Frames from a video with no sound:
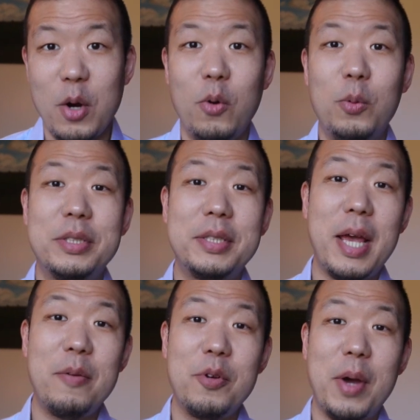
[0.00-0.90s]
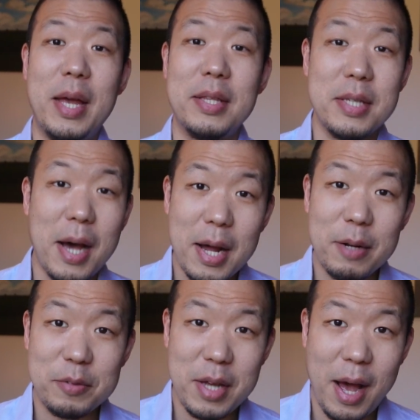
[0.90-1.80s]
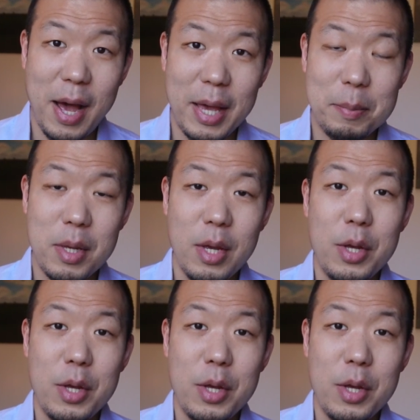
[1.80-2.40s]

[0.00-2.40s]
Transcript: who will save you a ton of time